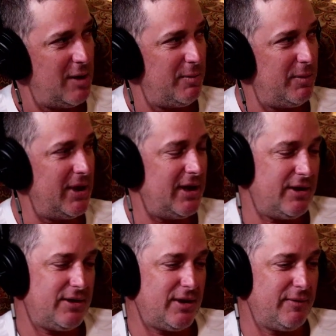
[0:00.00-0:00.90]
But, a
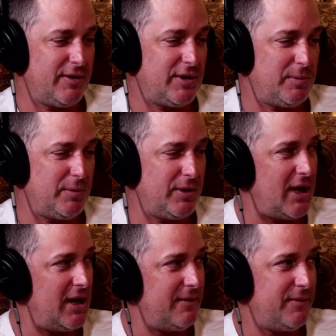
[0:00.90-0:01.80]
serviceable
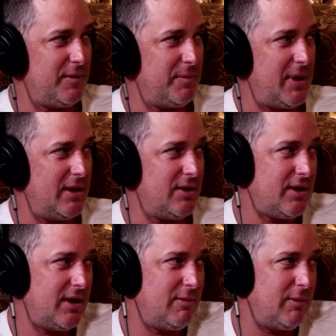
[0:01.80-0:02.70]
guy off the bench,
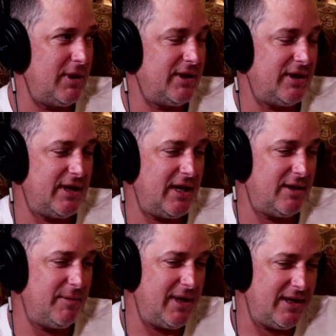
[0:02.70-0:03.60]
what does it take to
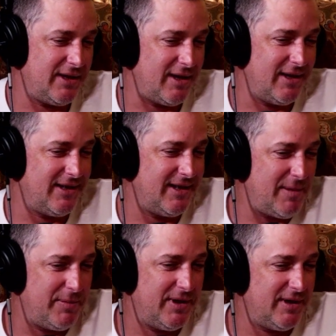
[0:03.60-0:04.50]
be that? It's
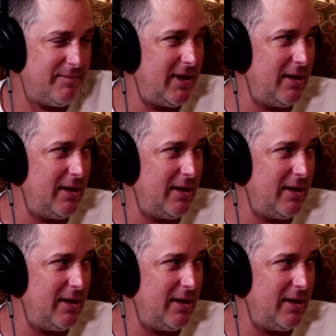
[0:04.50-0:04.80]
nepotism anyway.